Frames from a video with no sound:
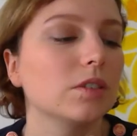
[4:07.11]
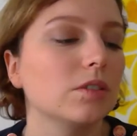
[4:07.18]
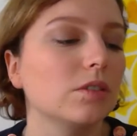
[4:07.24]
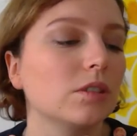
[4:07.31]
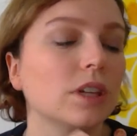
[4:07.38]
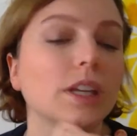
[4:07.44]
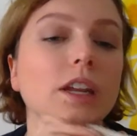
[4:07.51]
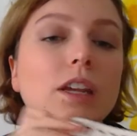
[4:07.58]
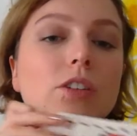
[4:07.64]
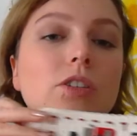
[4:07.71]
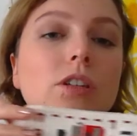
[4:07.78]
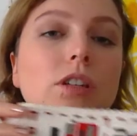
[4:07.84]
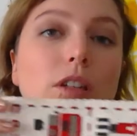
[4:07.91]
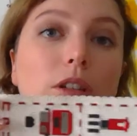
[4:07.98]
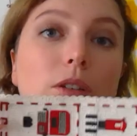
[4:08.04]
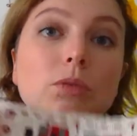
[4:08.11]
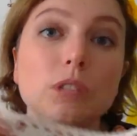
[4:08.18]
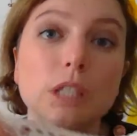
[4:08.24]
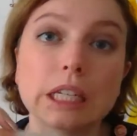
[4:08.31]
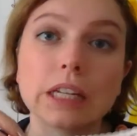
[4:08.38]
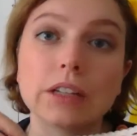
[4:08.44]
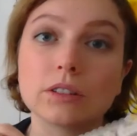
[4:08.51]
you can actually
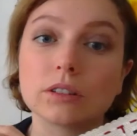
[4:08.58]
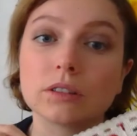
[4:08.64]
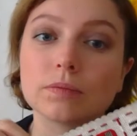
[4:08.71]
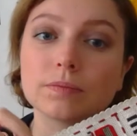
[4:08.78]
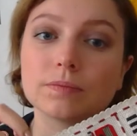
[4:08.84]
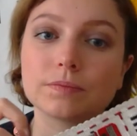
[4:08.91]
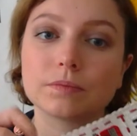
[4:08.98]
use it as a